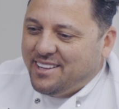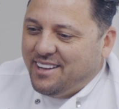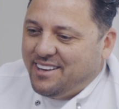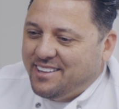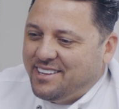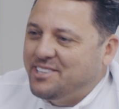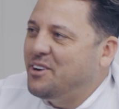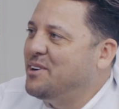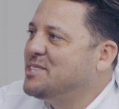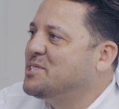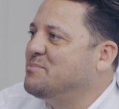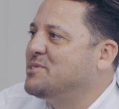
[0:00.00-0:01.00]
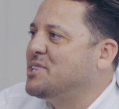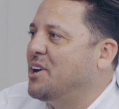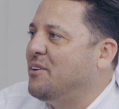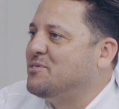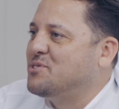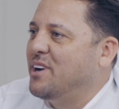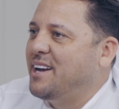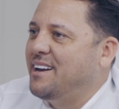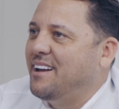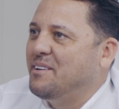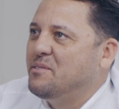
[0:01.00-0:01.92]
the donuts themselves, right?